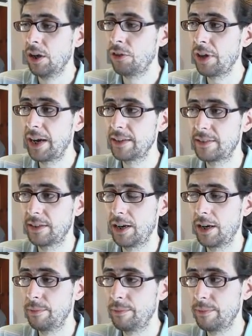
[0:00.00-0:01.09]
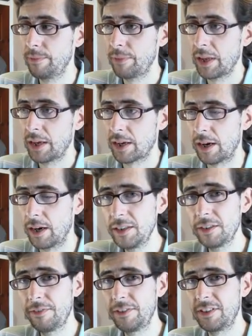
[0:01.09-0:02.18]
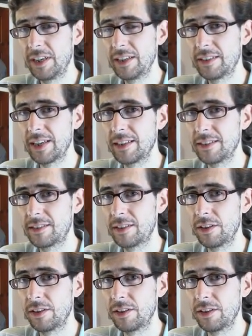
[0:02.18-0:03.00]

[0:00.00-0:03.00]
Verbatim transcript: that um, kind of facilitates